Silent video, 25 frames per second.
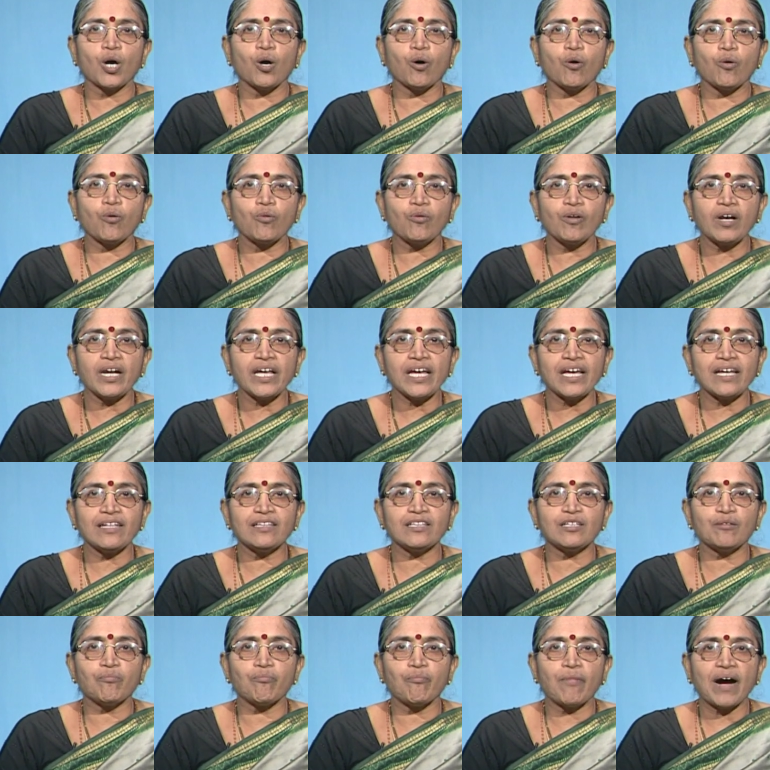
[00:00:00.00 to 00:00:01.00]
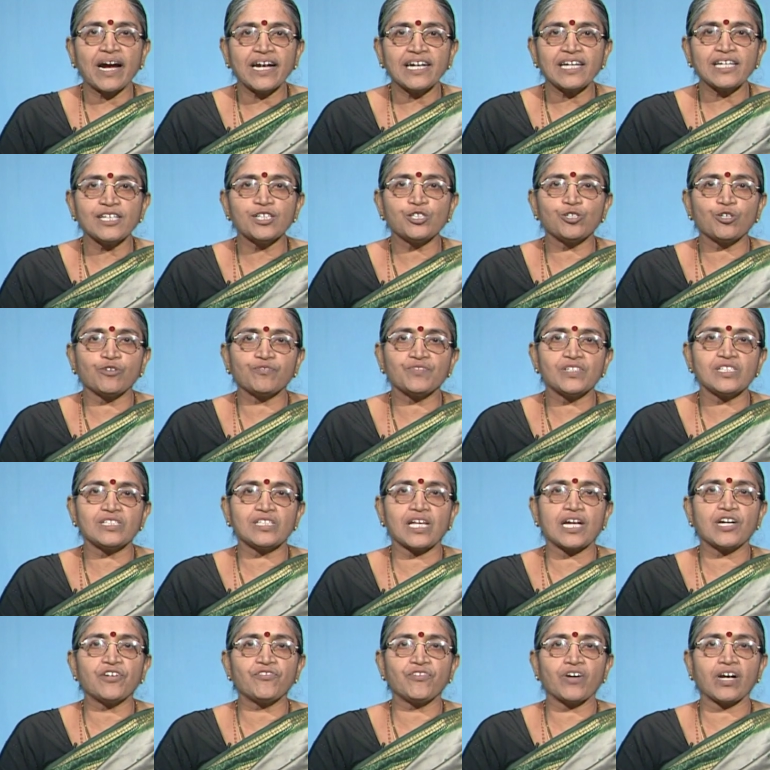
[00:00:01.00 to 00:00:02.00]
only in the mind of the
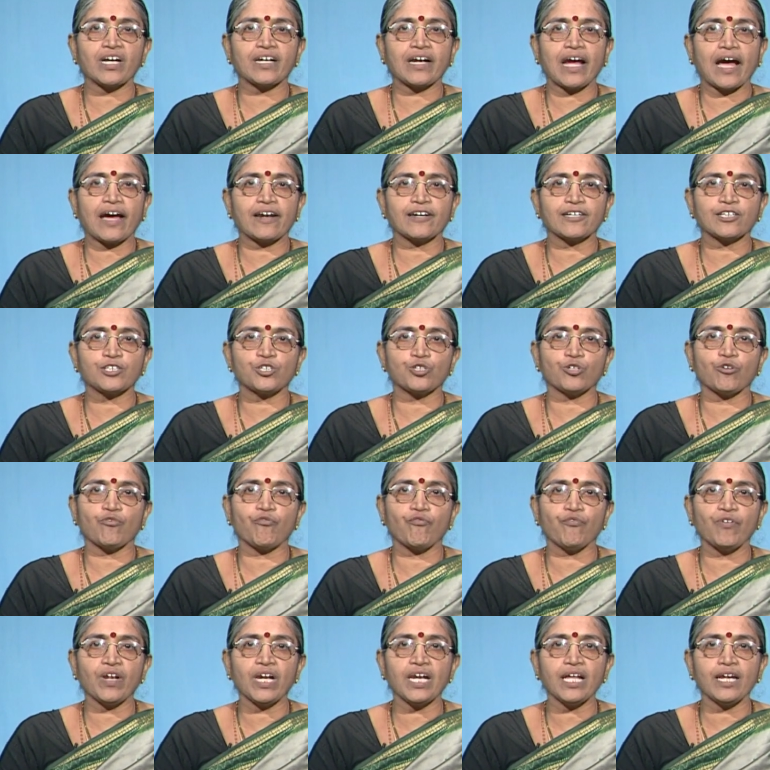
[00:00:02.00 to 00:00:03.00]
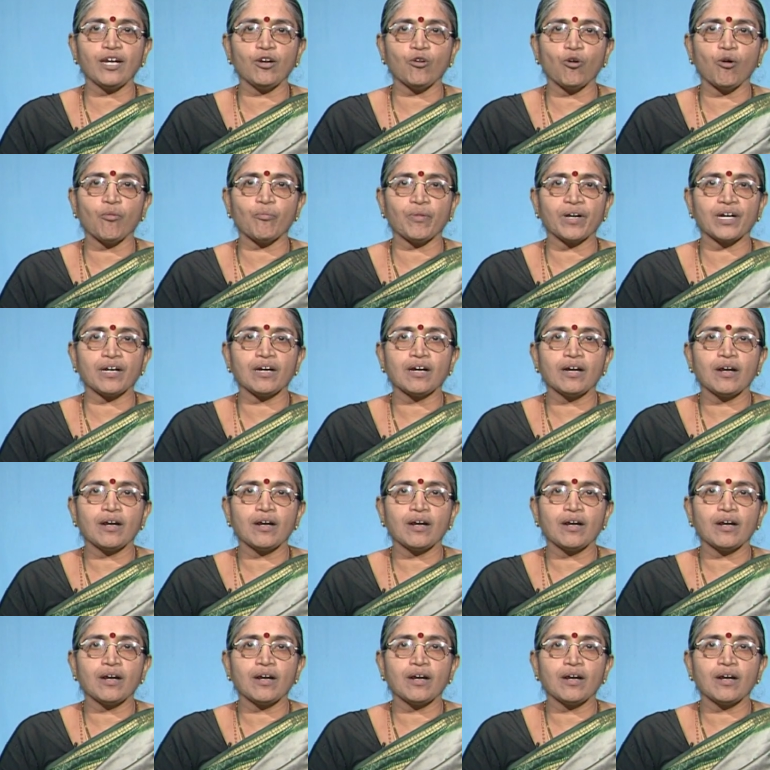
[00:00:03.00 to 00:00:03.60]
central character of Willy Loman.